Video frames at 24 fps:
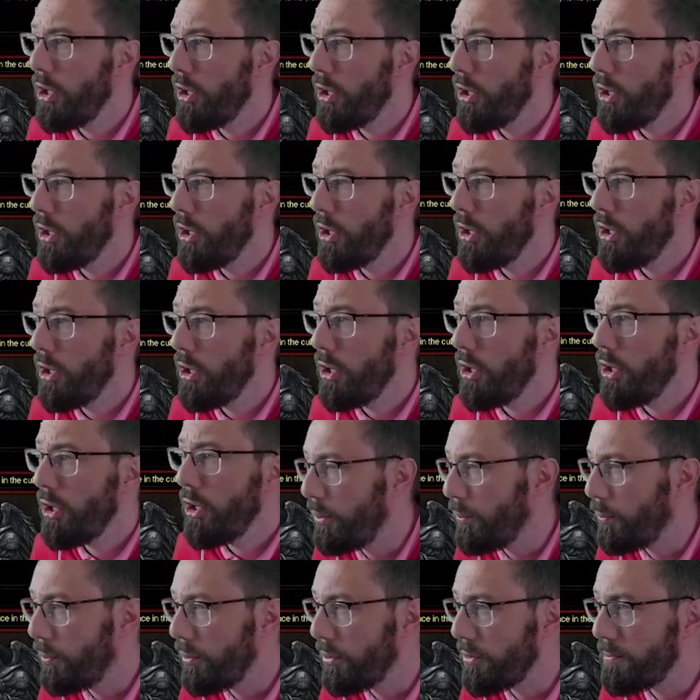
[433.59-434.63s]
Other than that, you
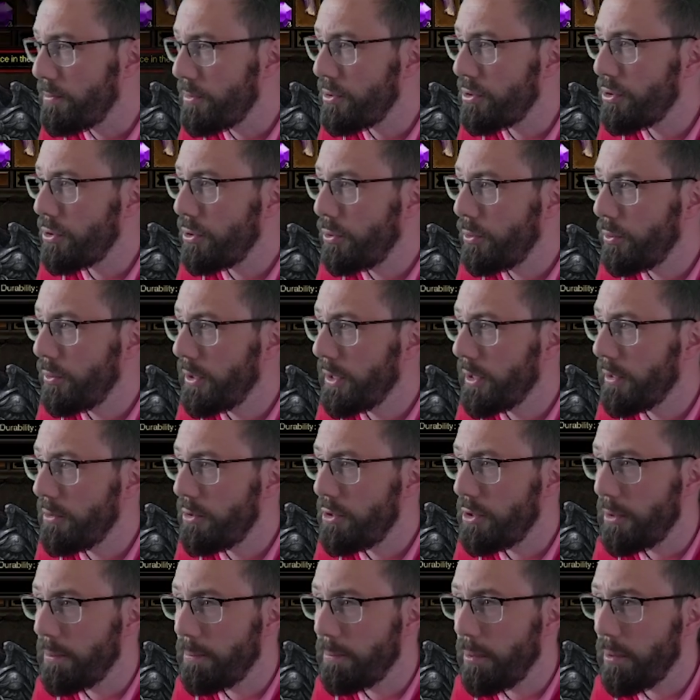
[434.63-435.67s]
want as much cooldown as you
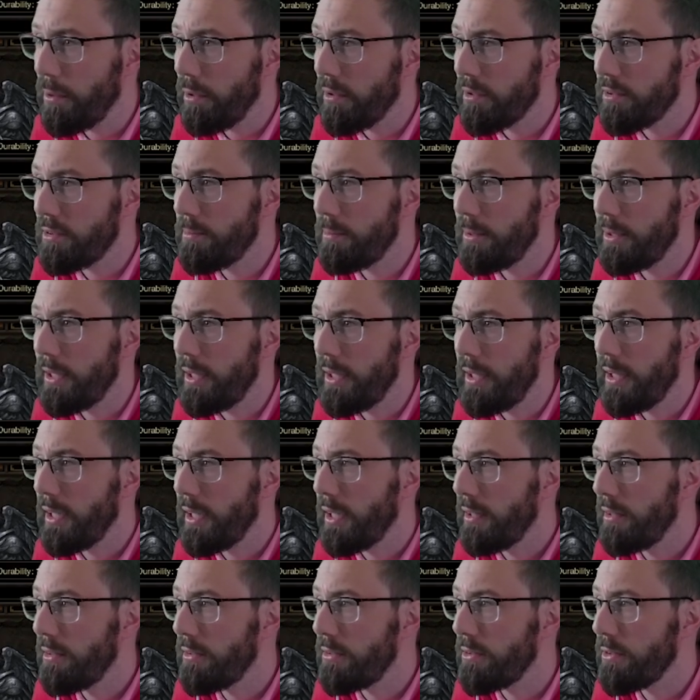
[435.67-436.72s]
could possibly get your
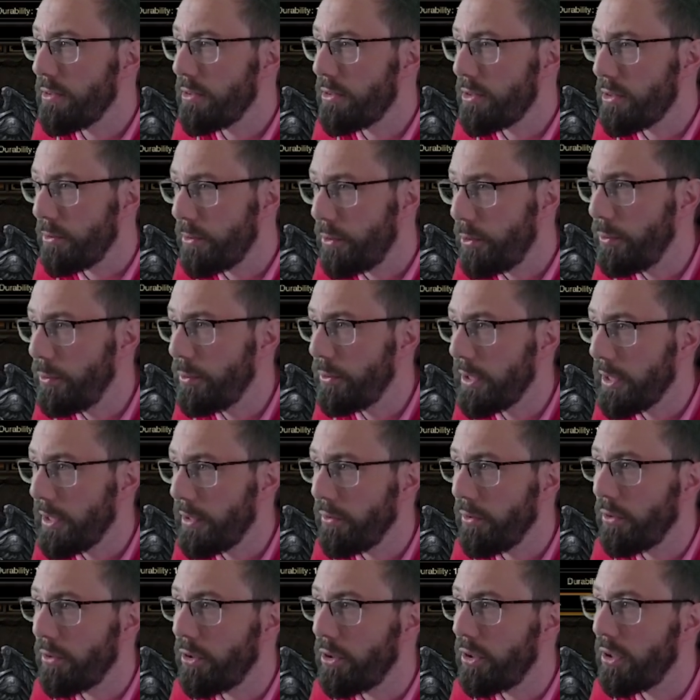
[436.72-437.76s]
hands on. So cooldown
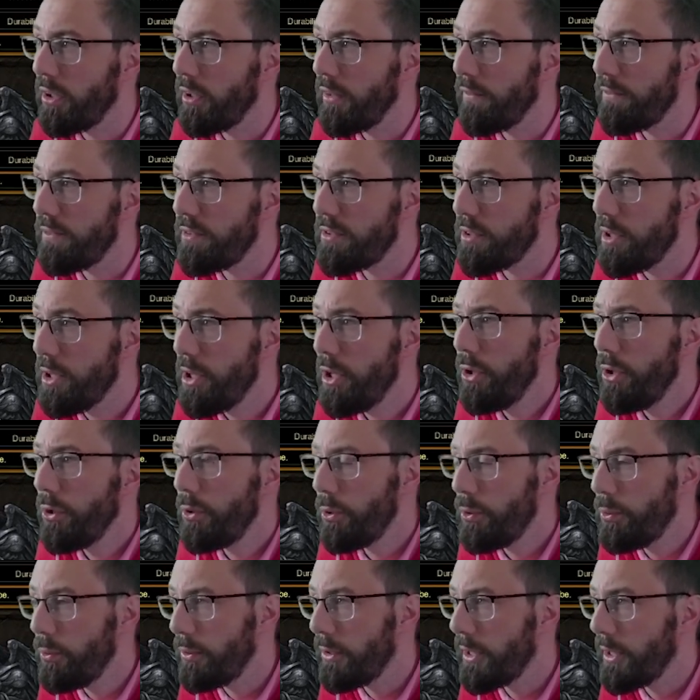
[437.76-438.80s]
on gloves,
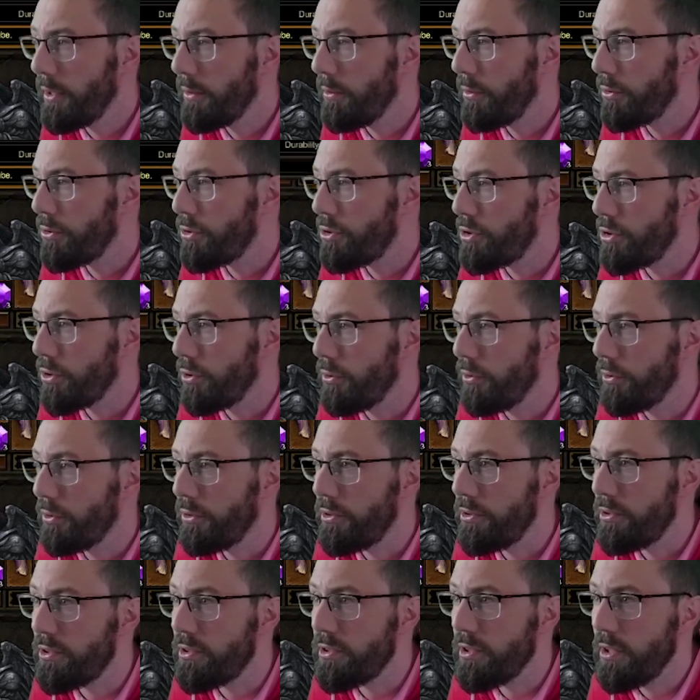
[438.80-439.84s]
cooldown on
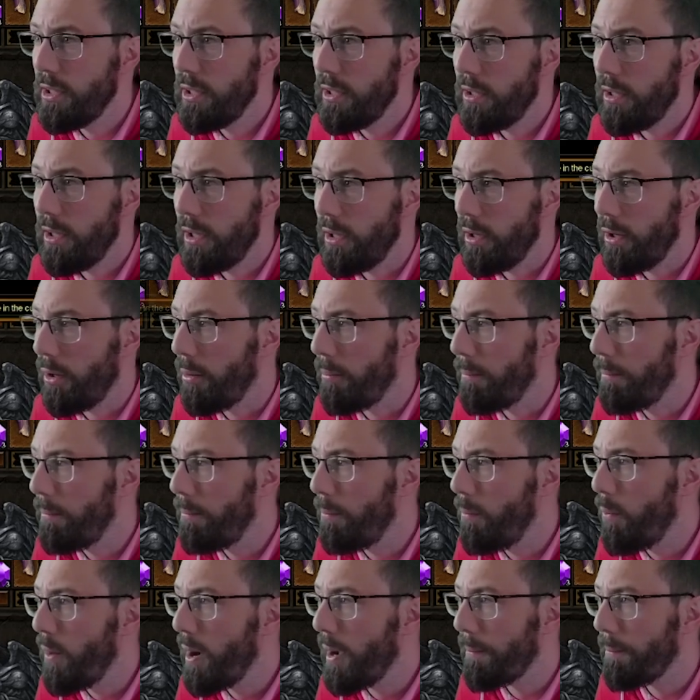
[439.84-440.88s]
shoulders, on
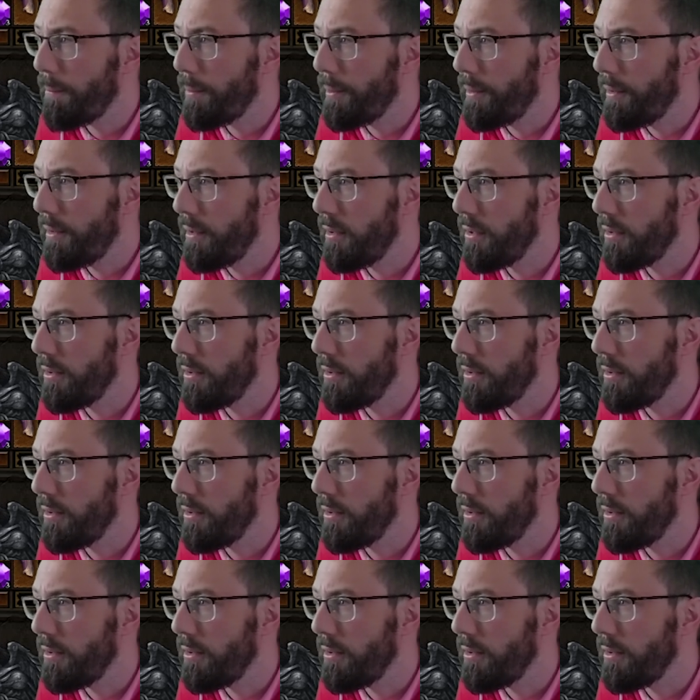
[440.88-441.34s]
weapon.